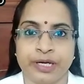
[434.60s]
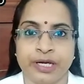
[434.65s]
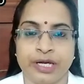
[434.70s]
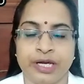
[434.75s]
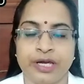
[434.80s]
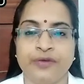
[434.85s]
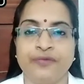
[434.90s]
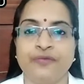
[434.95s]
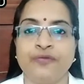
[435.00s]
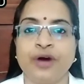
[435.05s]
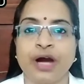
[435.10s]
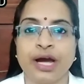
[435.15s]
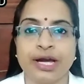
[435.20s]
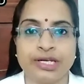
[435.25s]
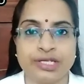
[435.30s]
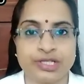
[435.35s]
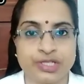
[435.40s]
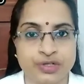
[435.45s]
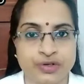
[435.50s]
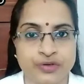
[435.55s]

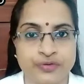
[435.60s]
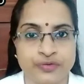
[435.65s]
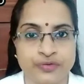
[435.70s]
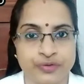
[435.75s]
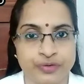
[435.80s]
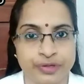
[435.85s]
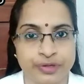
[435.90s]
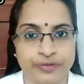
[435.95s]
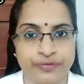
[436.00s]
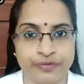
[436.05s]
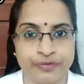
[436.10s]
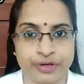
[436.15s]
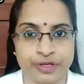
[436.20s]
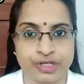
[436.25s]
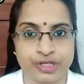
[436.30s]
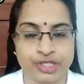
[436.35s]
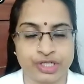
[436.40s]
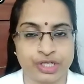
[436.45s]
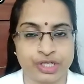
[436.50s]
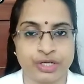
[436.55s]
invites you for the
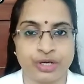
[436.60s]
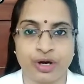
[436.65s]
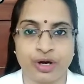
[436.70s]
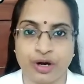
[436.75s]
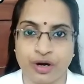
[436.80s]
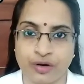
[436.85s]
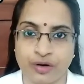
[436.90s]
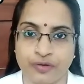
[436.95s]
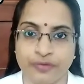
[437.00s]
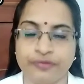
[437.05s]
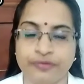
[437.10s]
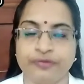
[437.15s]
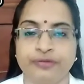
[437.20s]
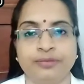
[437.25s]
function of.